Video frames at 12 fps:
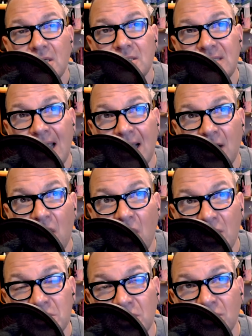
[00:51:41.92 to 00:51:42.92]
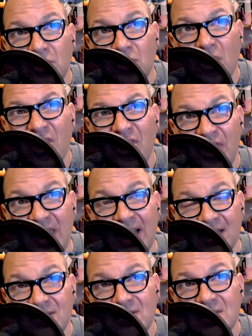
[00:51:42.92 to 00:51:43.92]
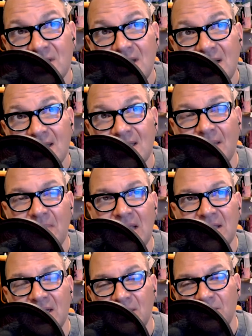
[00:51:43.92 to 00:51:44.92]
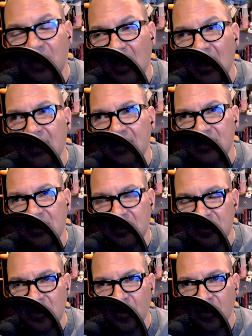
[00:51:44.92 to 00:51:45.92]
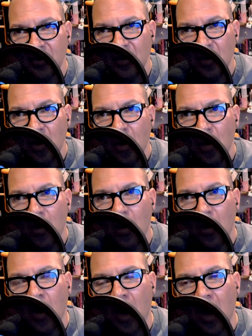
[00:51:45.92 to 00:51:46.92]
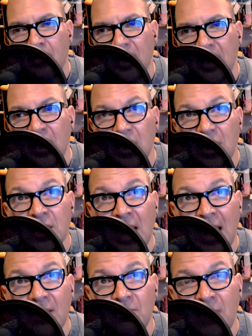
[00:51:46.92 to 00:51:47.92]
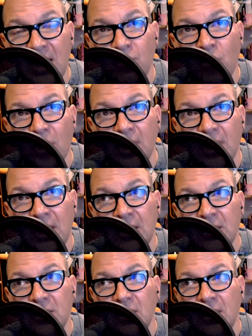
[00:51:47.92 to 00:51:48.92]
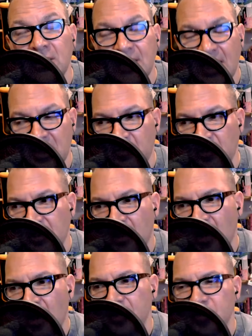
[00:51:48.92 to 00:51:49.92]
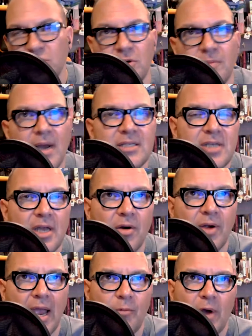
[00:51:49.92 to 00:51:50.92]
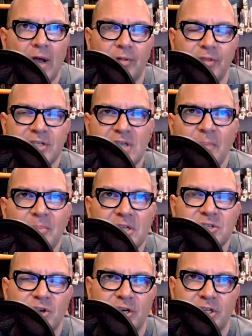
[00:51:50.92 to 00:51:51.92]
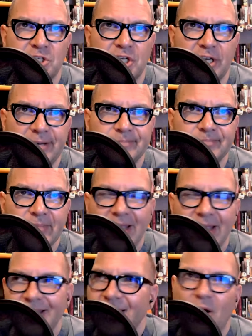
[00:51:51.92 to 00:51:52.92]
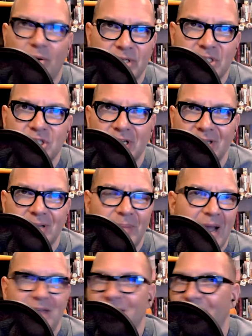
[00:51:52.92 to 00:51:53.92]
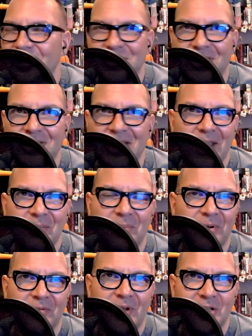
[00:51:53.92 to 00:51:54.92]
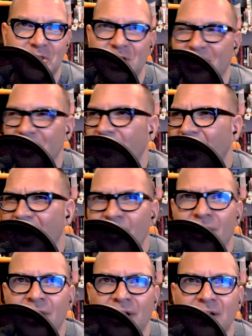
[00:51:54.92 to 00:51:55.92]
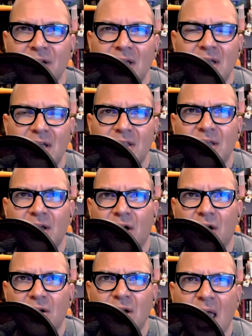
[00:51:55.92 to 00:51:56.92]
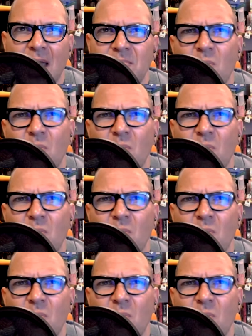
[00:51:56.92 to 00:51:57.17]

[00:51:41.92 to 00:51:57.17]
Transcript: technological things that make the compliance easier um, in, that might work in in tandem with the law. So you might say, okay, well, these companies are going to cheat. They always cheat. They're pathologically incapable of not cheating. They're arrogant. They're and